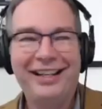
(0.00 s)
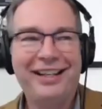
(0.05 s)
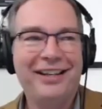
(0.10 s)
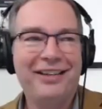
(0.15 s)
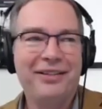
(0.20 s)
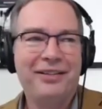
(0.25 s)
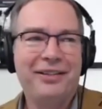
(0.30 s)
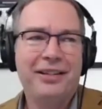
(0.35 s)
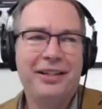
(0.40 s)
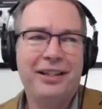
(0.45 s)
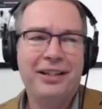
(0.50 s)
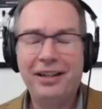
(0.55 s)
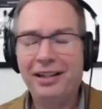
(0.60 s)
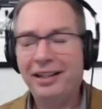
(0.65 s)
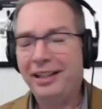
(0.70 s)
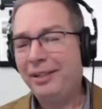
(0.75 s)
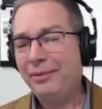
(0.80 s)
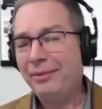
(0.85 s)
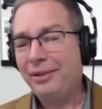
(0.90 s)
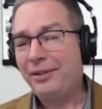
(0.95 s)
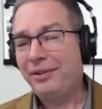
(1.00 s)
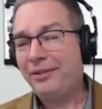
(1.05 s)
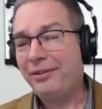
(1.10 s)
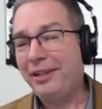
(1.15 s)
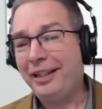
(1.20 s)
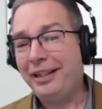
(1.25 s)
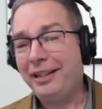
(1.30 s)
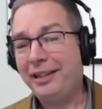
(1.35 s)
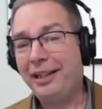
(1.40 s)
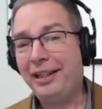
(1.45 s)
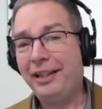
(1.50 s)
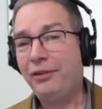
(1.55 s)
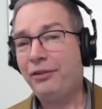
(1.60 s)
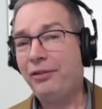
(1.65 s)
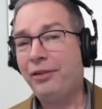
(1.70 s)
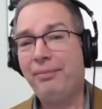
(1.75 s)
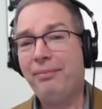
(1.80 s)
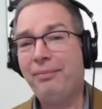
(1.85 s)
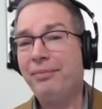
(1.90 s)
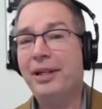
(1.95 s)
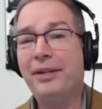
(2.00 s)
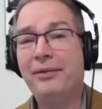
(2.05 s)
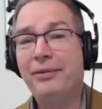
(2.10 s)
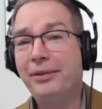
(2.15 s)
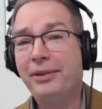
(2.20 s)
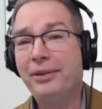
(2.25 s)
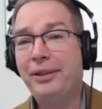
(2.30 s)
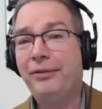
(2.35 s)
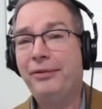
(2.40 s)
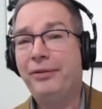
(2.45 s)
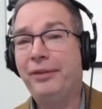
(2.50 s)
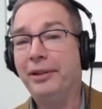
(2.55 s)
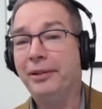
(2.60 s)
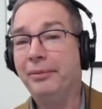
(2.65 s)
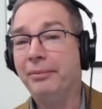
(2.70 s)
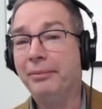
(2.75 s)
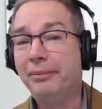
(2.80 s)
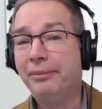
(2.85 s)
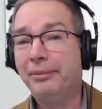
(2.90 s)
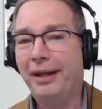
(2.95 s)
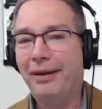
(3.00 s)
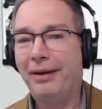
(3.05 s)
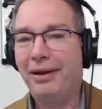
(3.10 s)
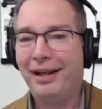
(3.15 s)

and he goes, oh, it was great. Take trip, never leave farm.